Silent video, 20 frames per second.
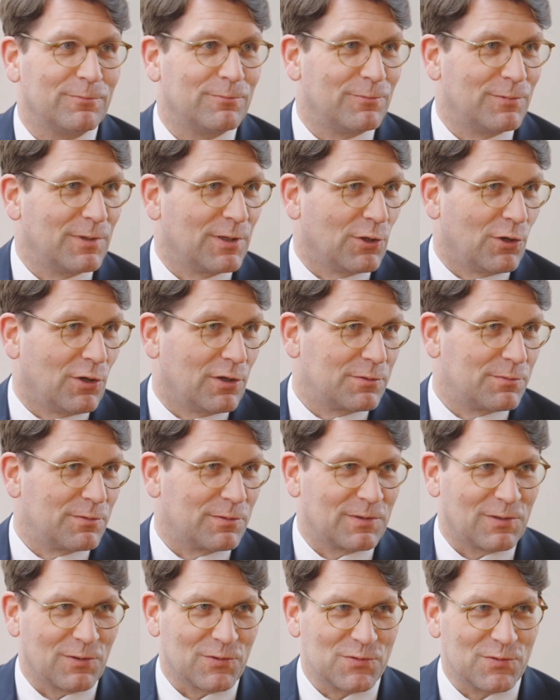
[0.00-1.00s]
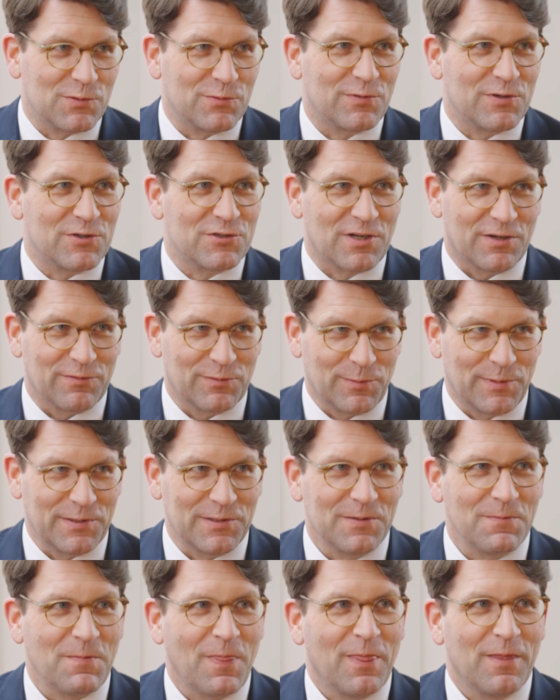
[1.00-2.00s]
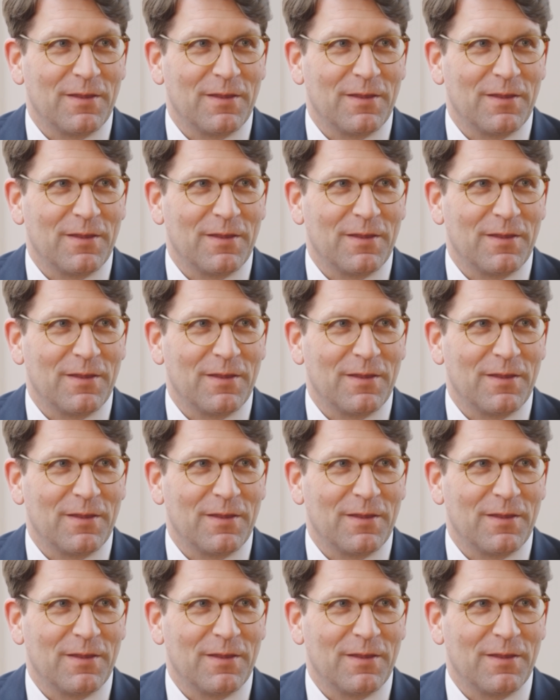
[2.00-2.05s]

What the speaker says: we're not. We're close to the French government.